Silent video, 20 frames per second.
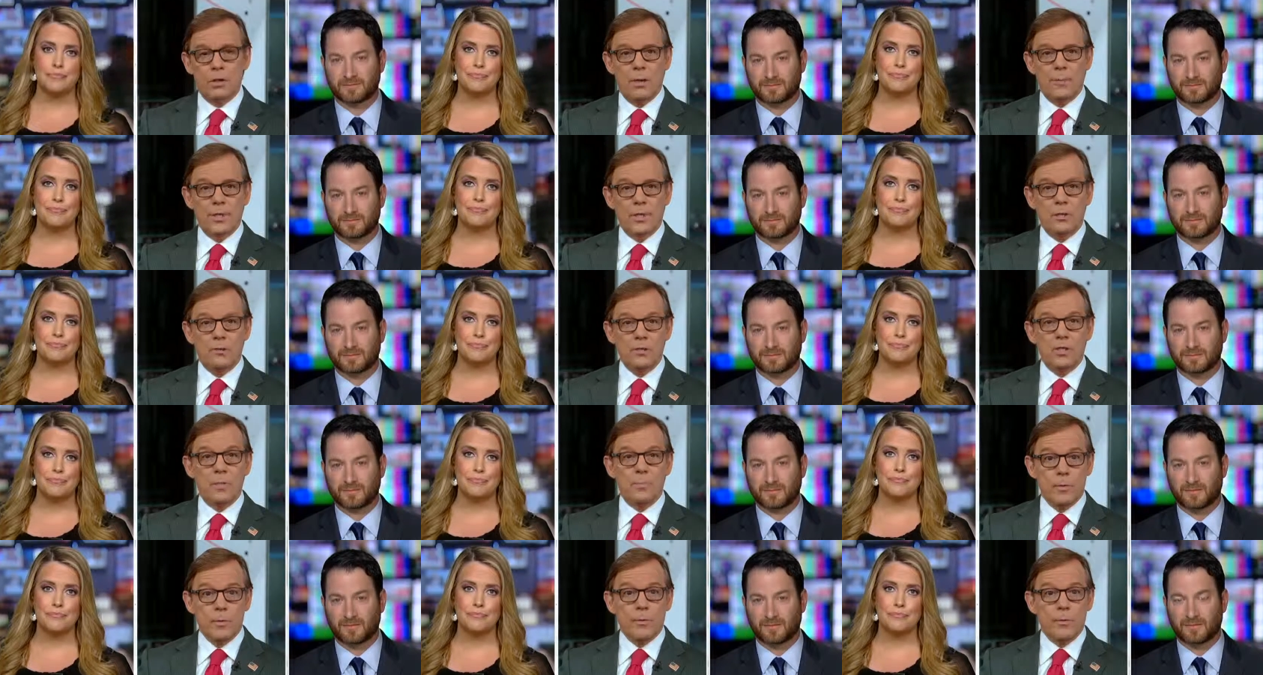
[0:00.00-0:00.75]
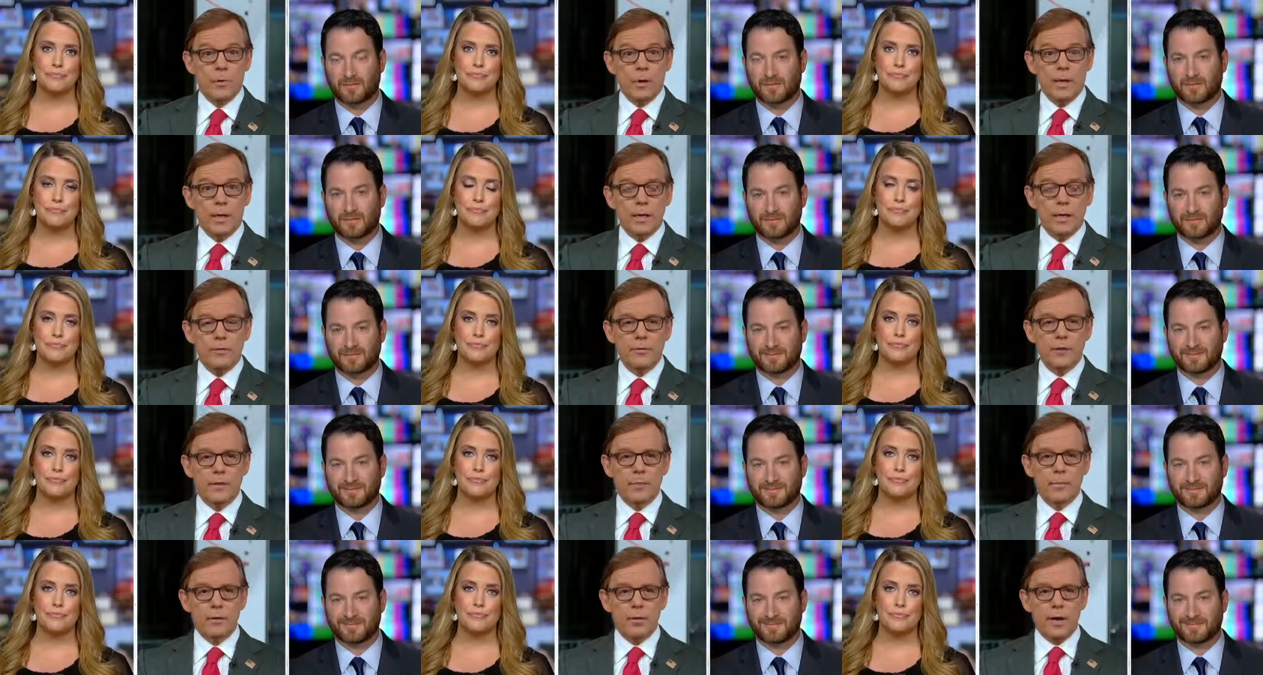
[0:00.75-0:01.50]
Speaker 1: I mean, could this boomerang on the
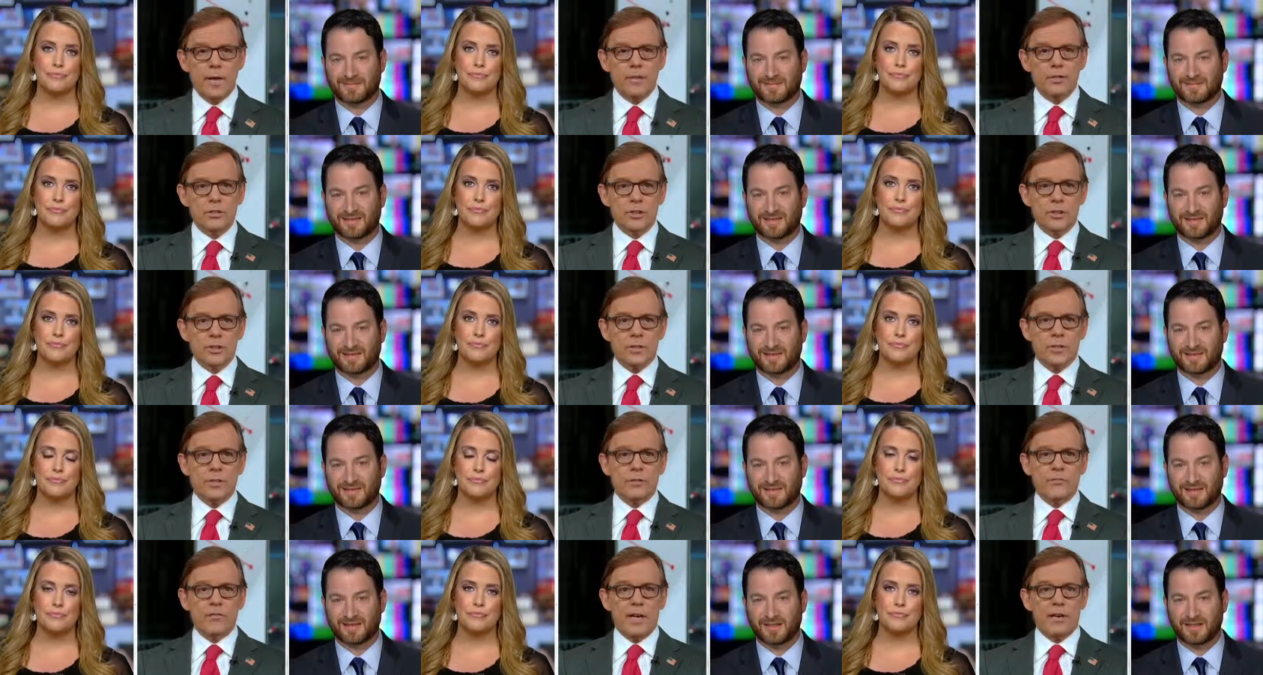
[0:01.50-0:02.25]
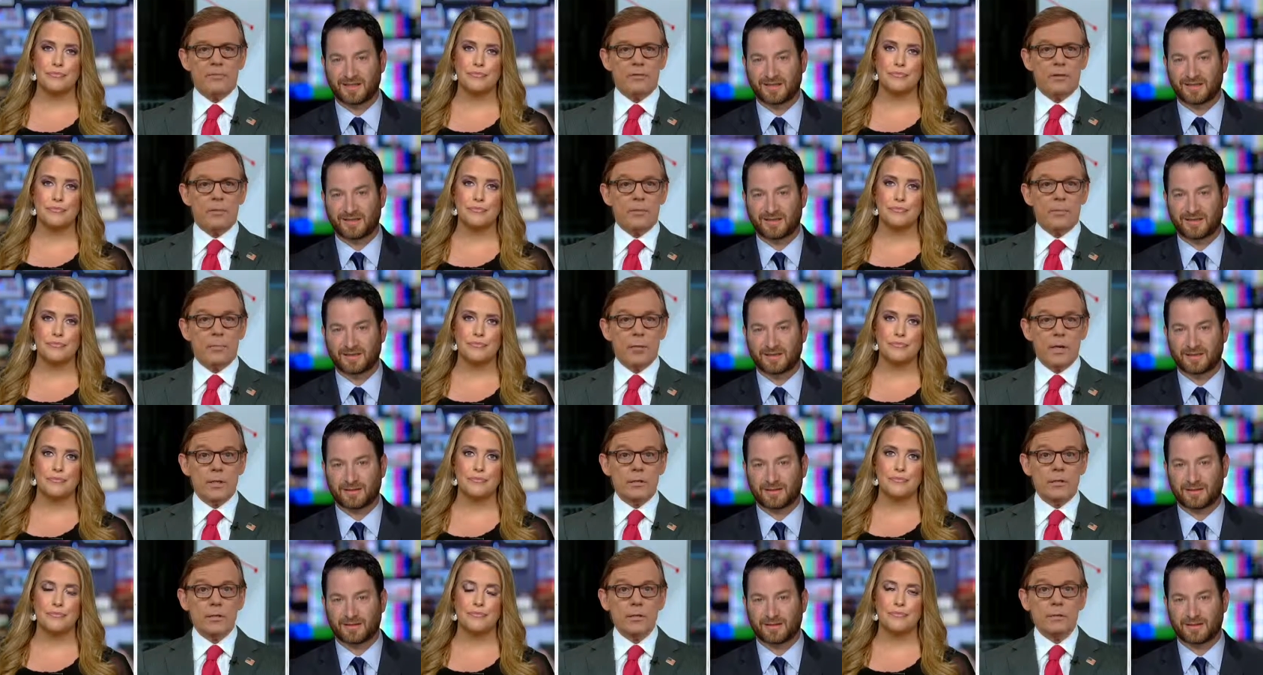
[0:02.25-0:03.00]
Democrats uh, in favor of the
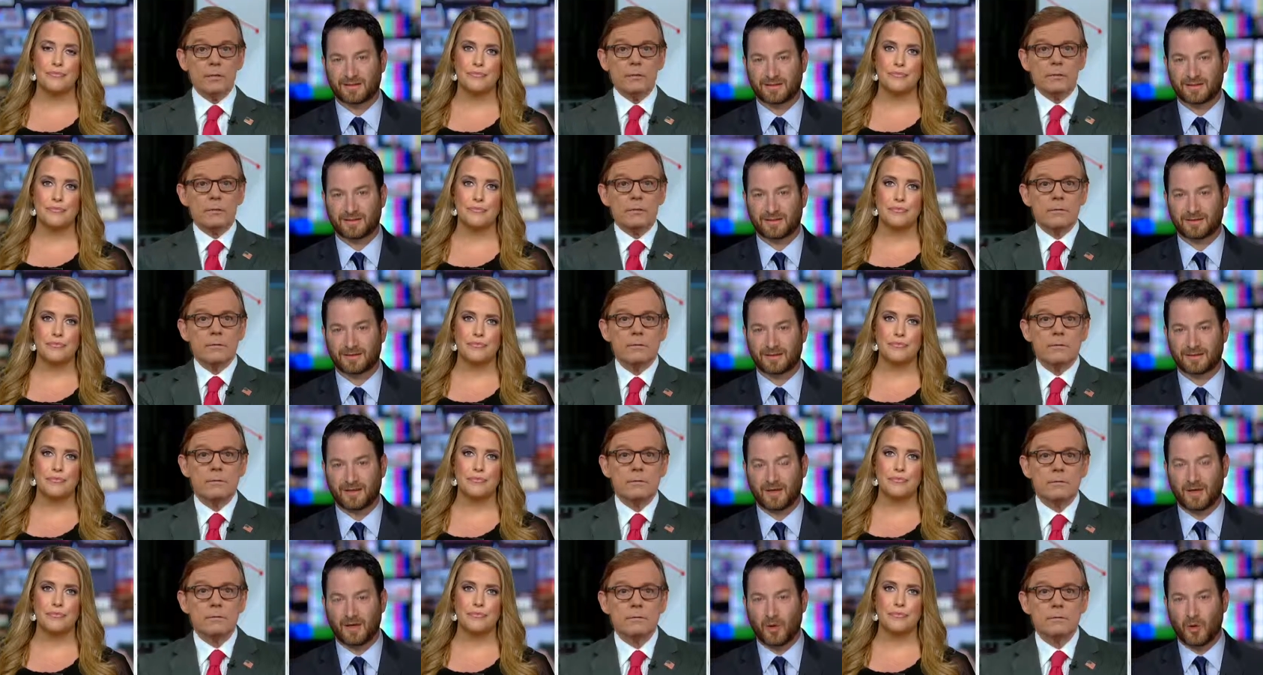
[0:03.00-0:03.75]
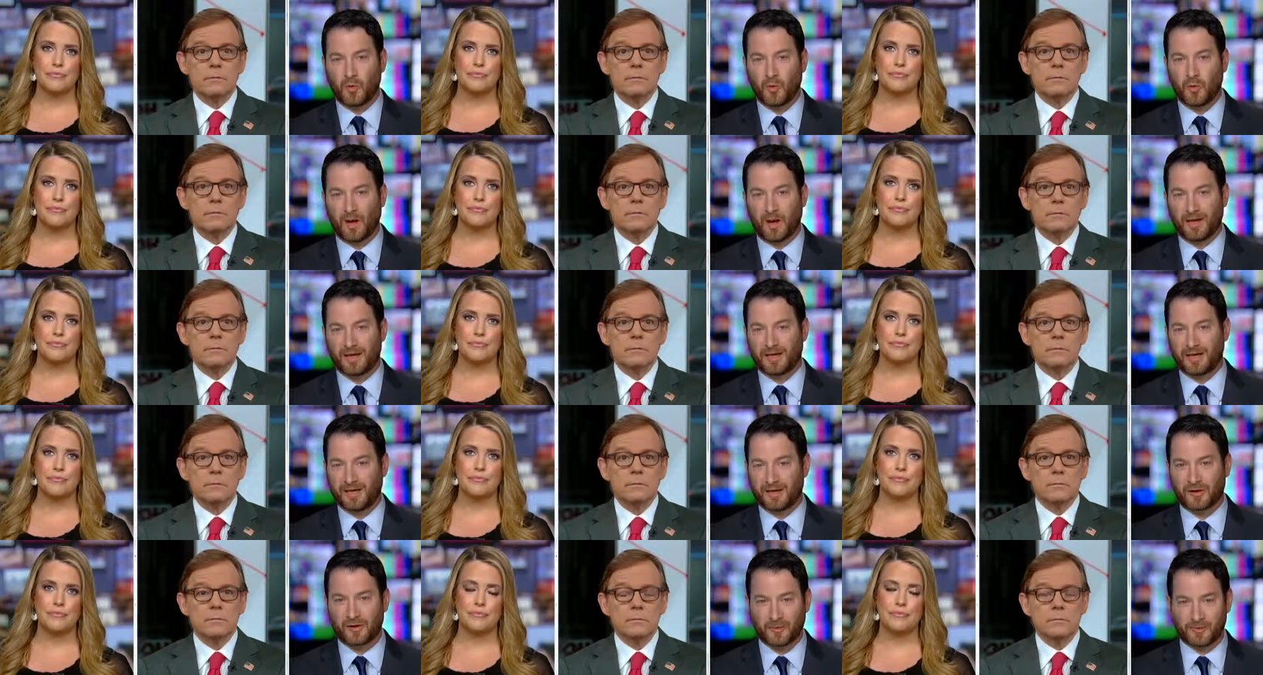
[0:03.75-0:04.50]
president?
Speaker 2: Well, it,
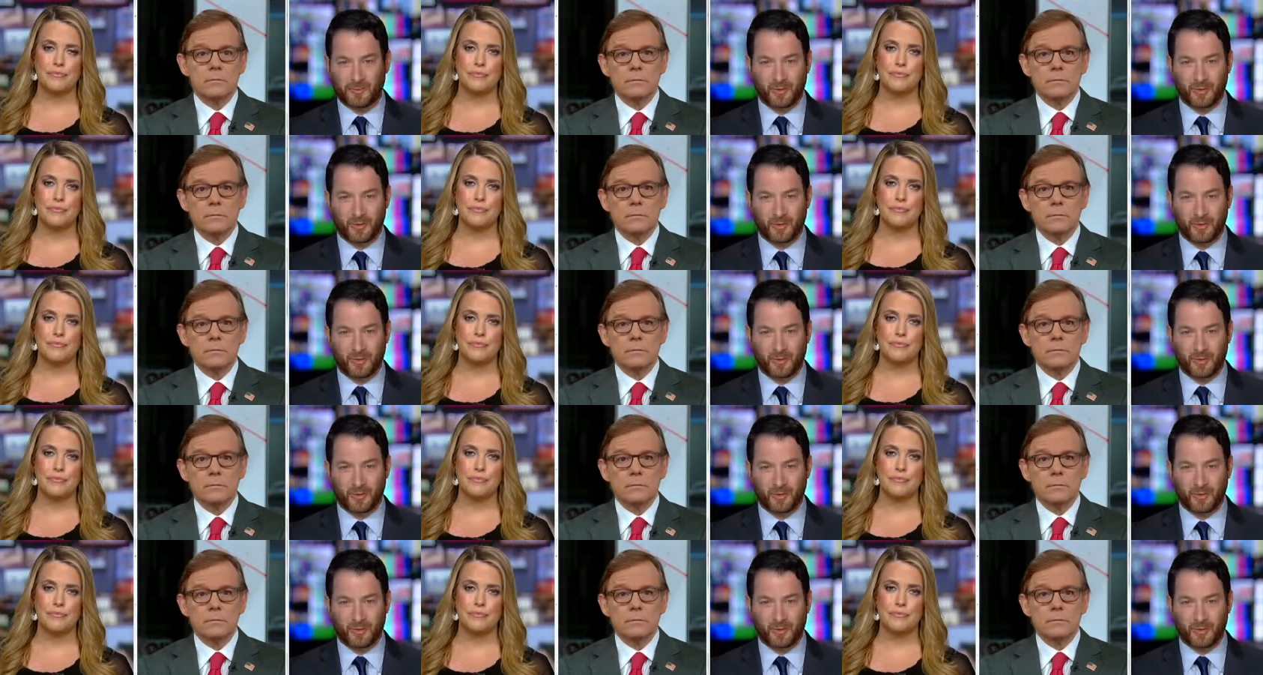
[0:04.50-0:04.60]
it, could